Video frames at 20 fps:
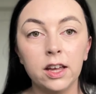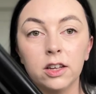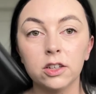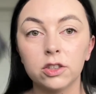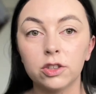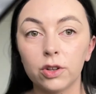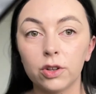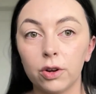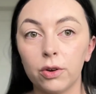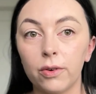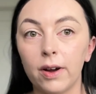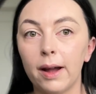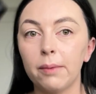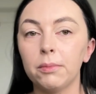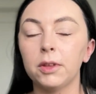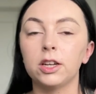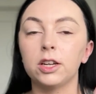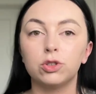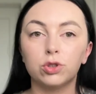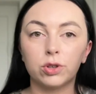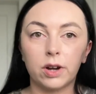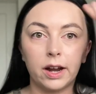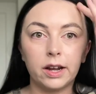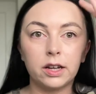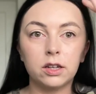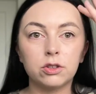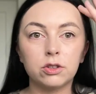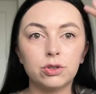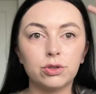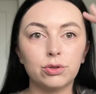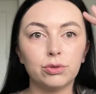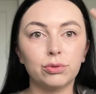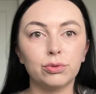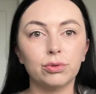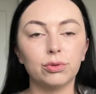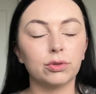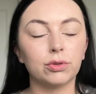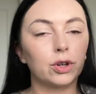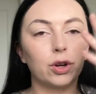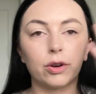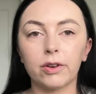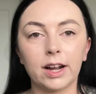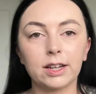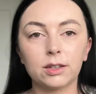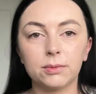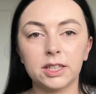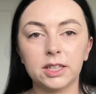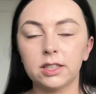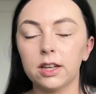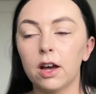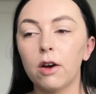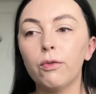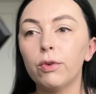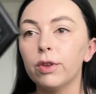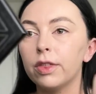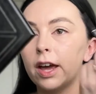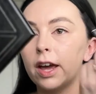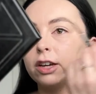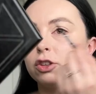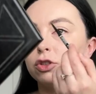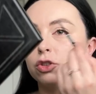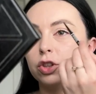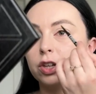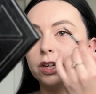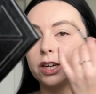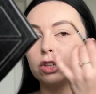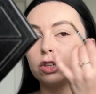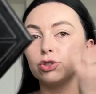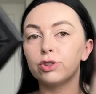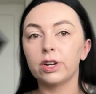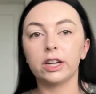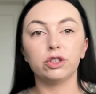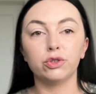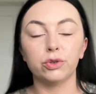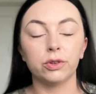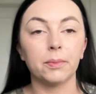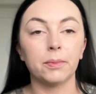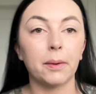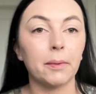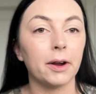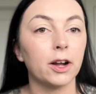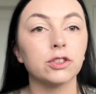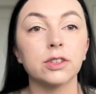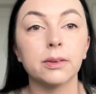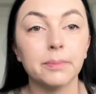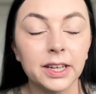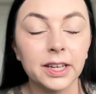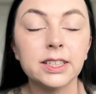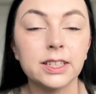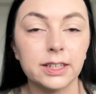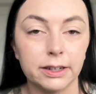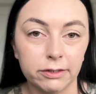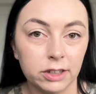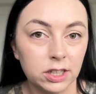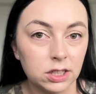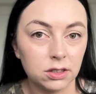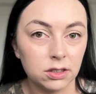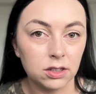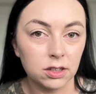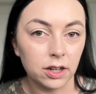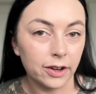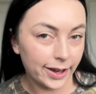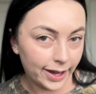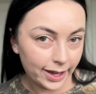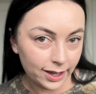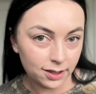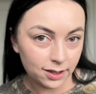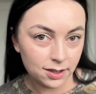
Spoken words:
So I'm like trying to correct myself with like looking straight and doing my brows. It makes a difference, okay?